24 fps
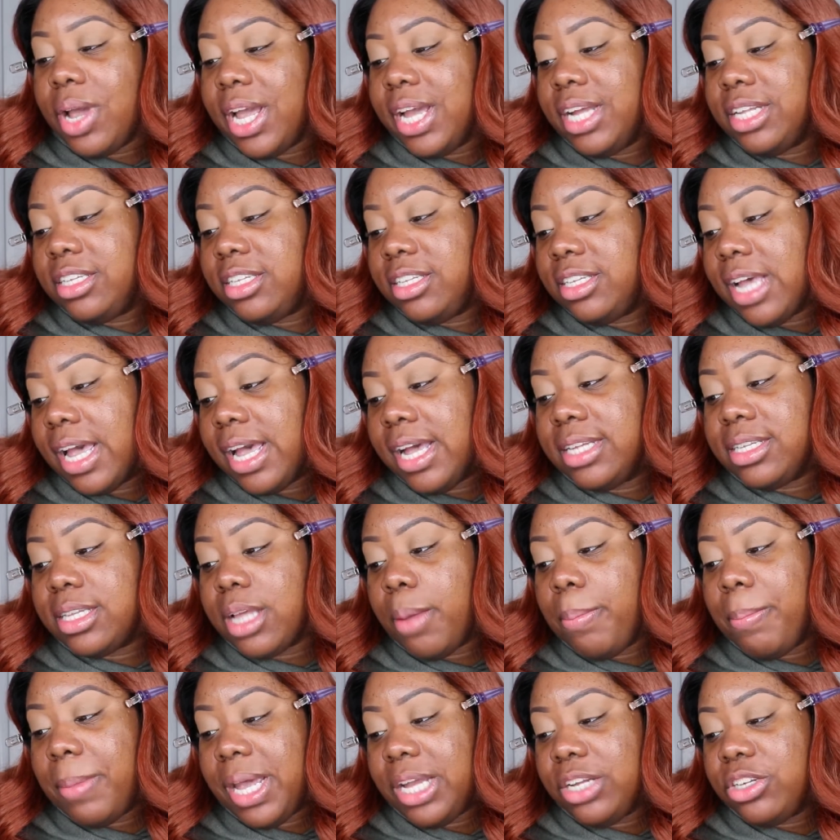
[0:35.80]
it says
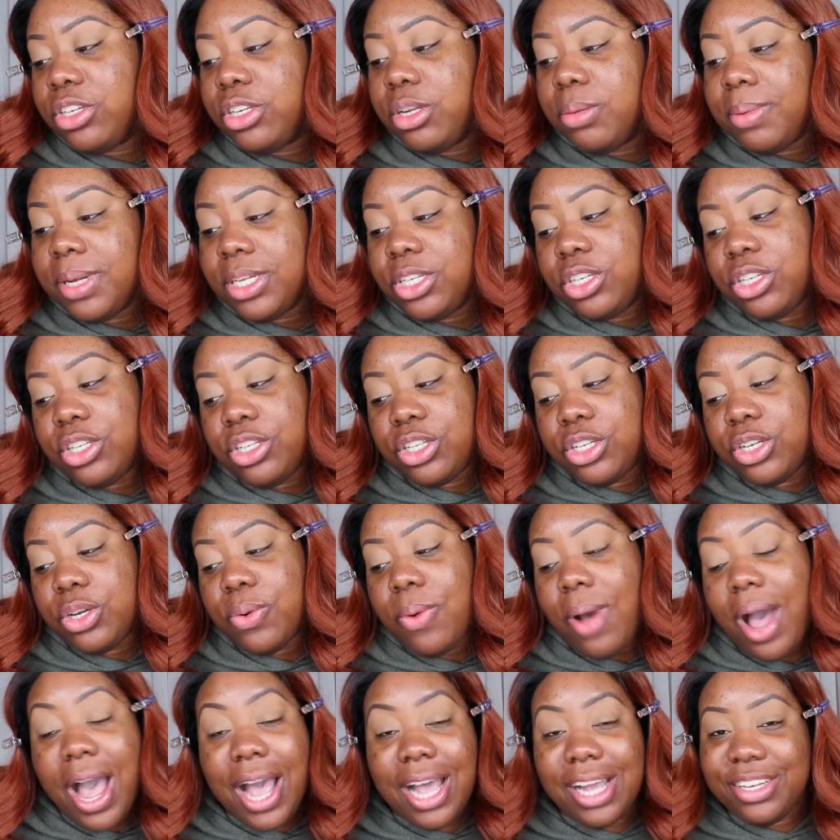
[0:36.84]
Major Dimension
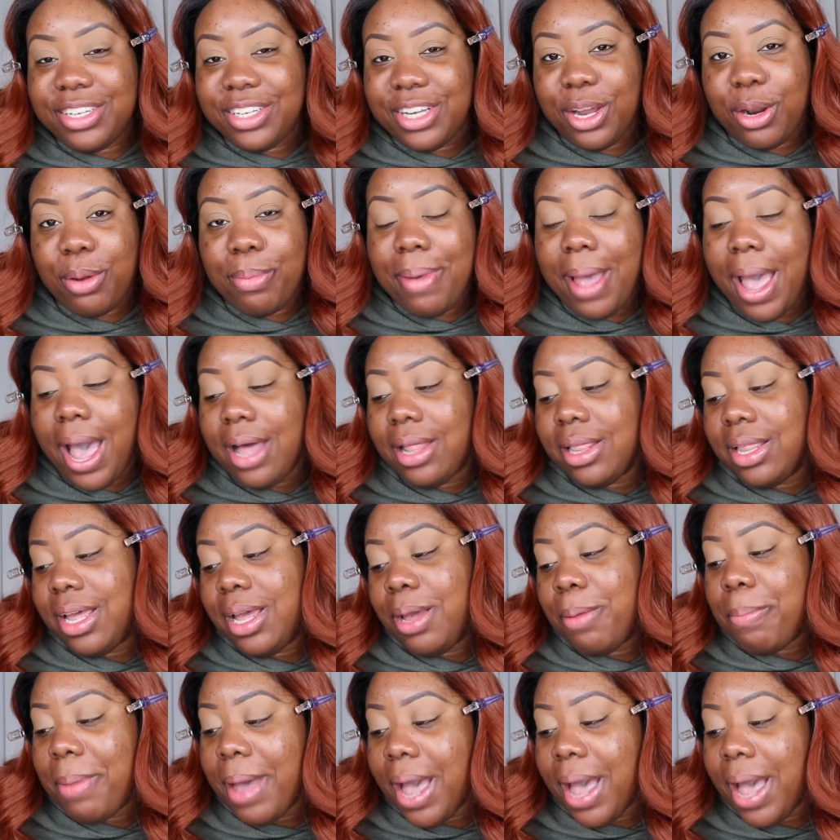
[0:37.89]
2 eyeshadow palette,